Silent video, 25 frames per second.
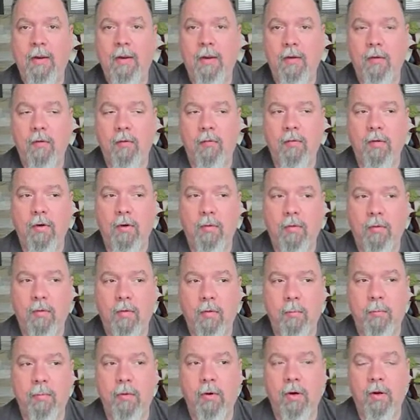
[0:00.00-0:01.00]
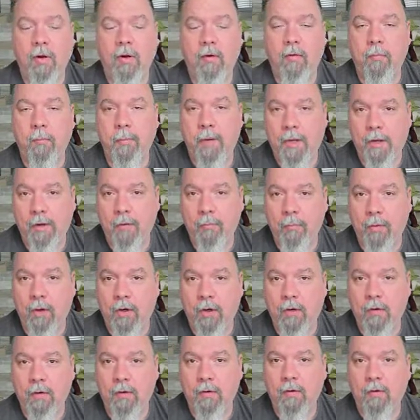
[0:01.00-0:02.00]
using the print-on-demand
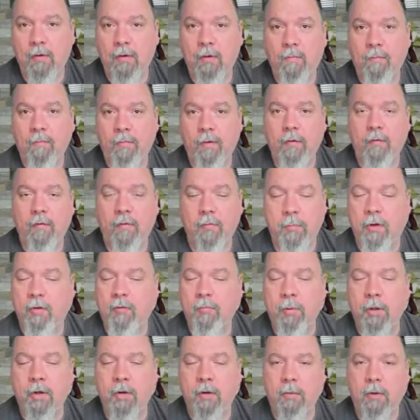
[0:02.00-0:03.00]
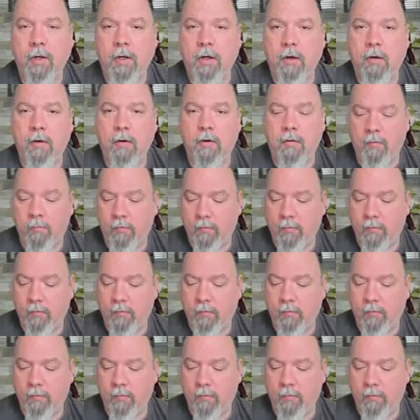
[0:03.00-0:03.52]
model is a much better way to go.